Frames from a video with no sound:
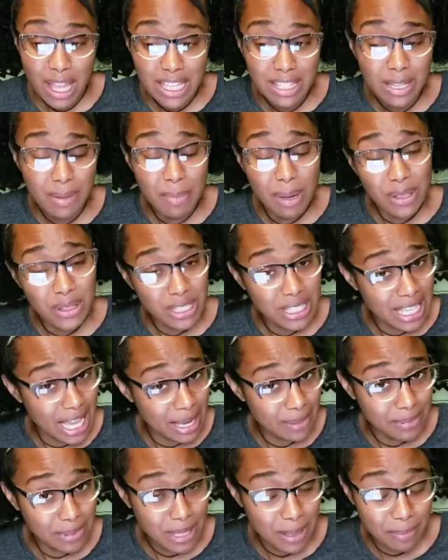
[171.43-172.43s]
some other
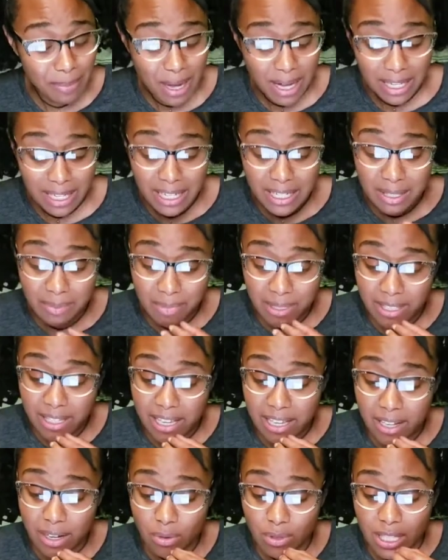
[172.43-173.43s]
types of buggies,
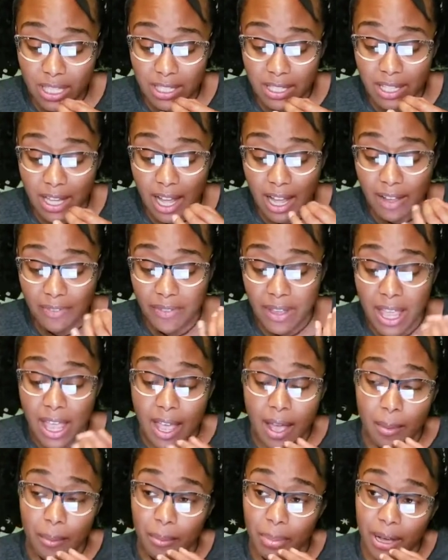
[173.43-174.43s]
mosquitoes and stuff.
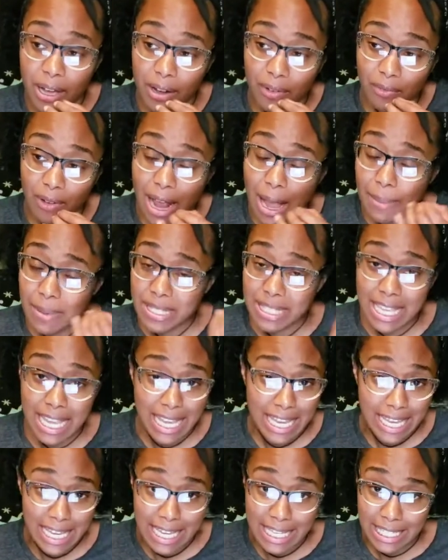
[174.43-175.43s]
But Robin
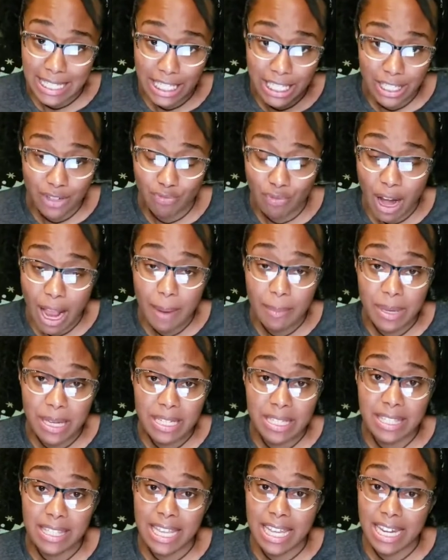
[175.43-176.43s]
said he isn't
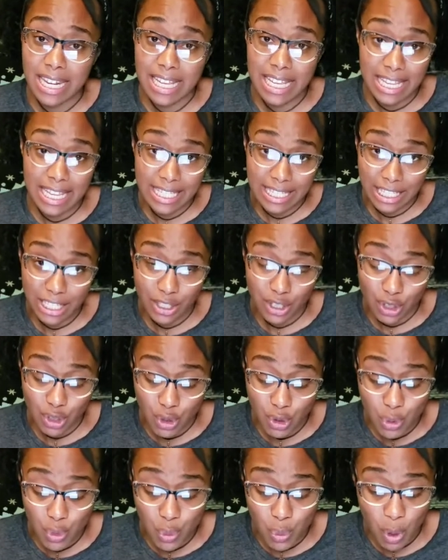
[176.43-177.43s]

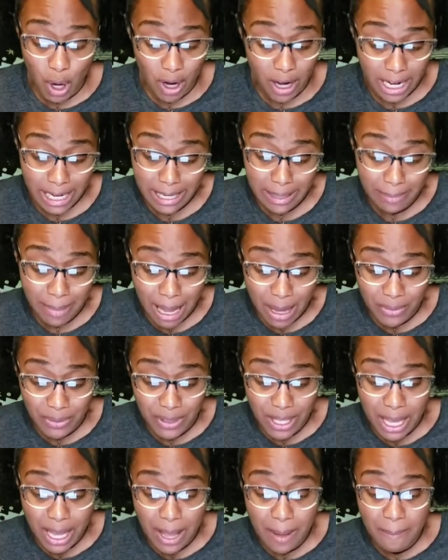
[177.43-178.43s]
too worried about
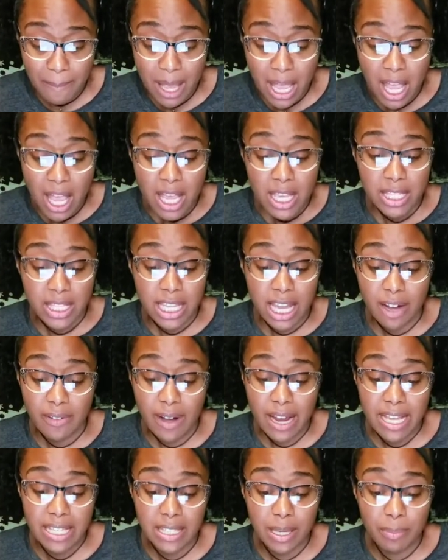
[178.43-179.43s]
them.
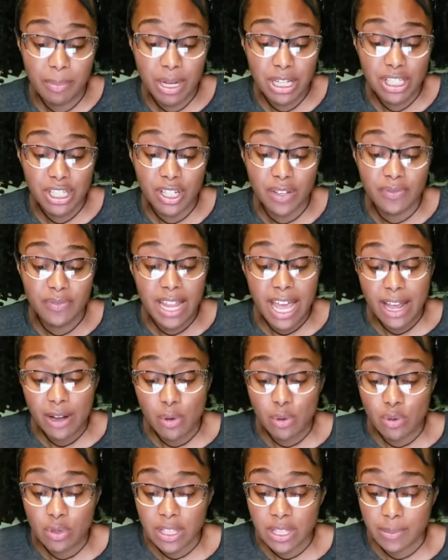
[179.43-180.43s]
Sarah has a bunch of
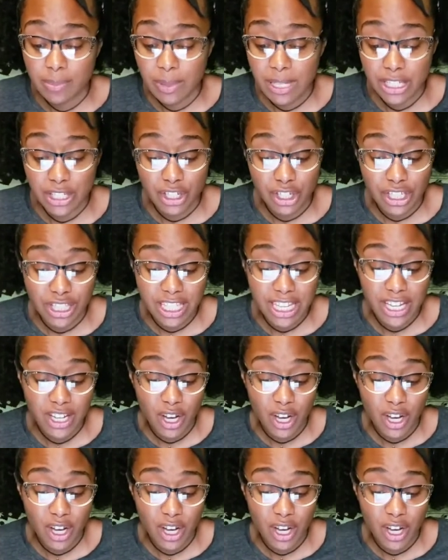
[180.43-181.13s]
nettle splinters in